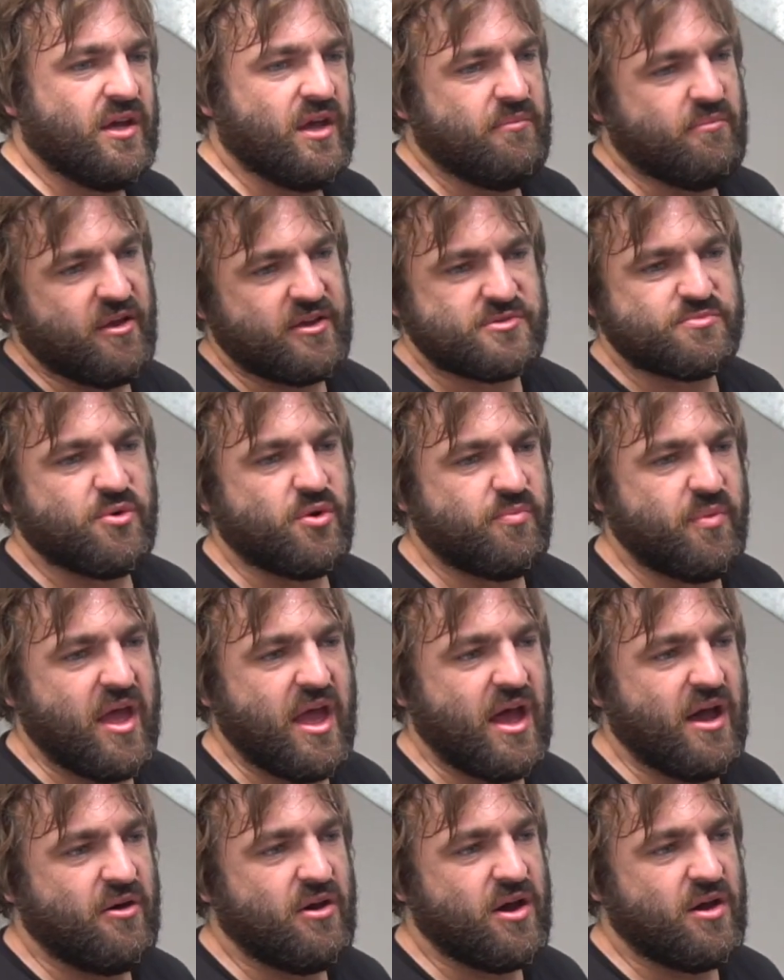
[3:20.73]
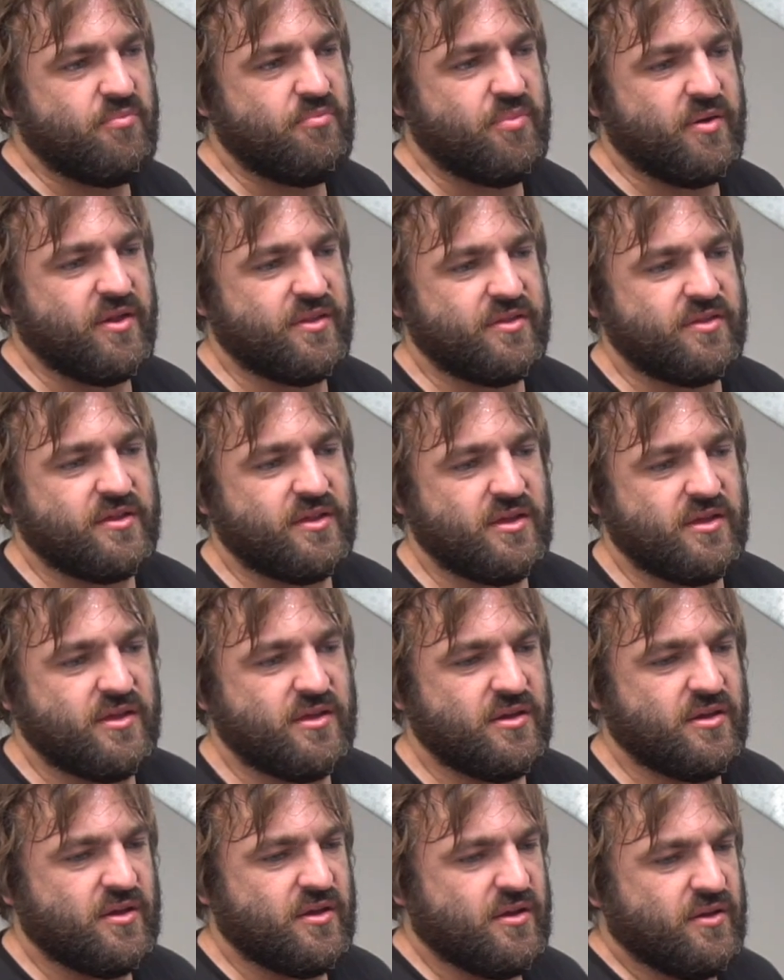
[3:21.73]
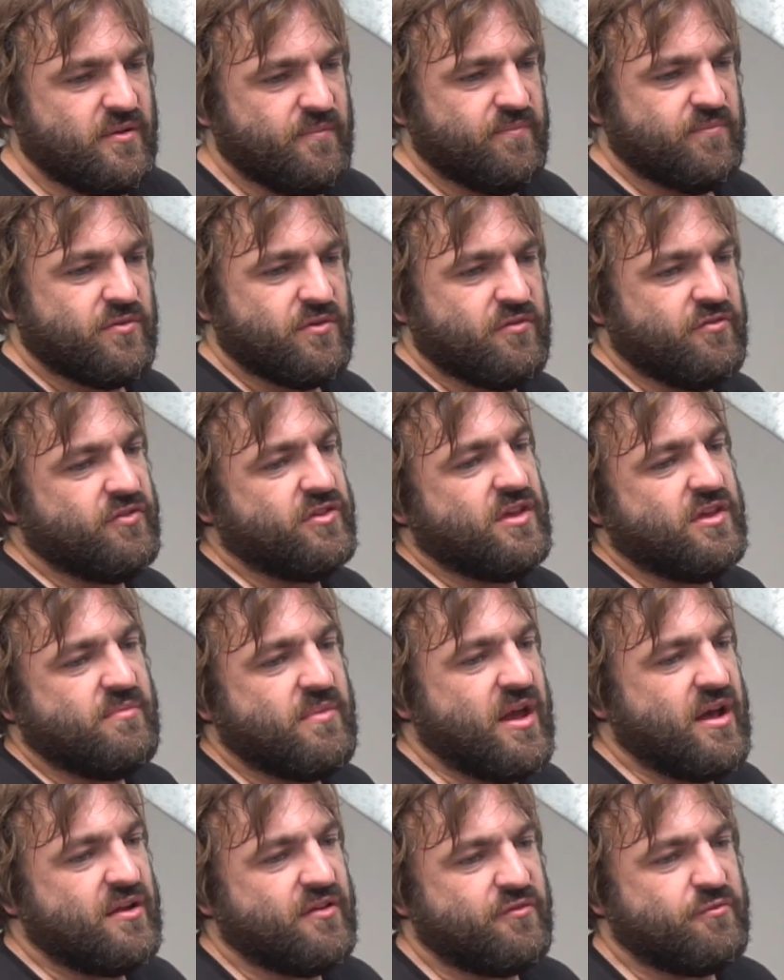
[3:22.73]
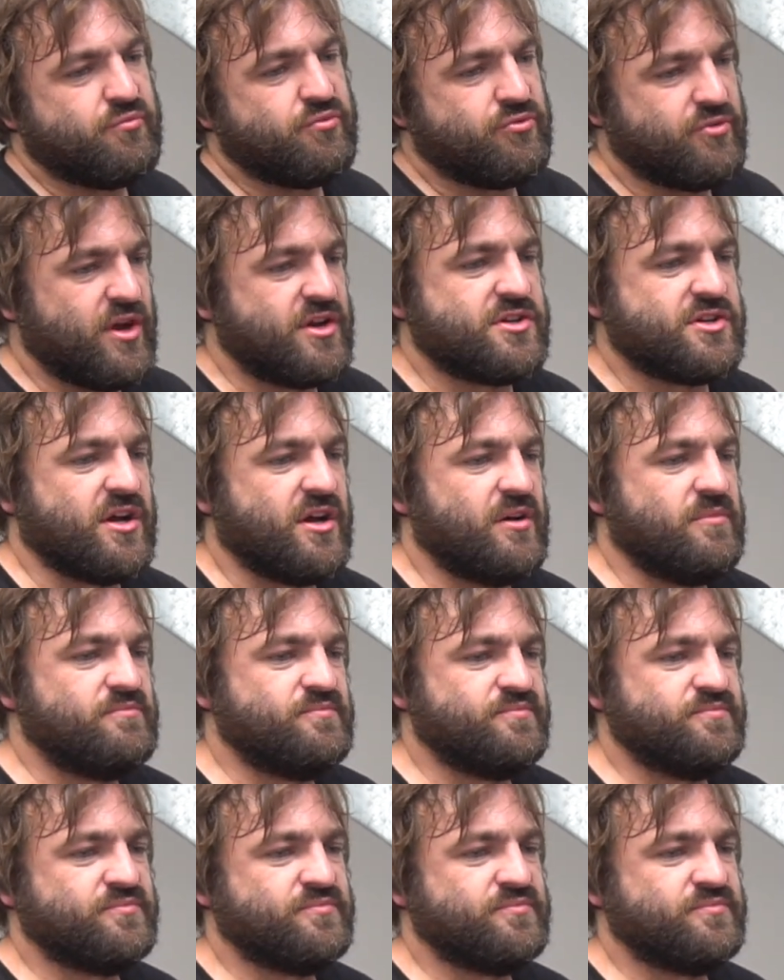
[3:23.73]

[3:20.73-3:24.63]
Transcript: it makes more power, but the for the amount of pressure,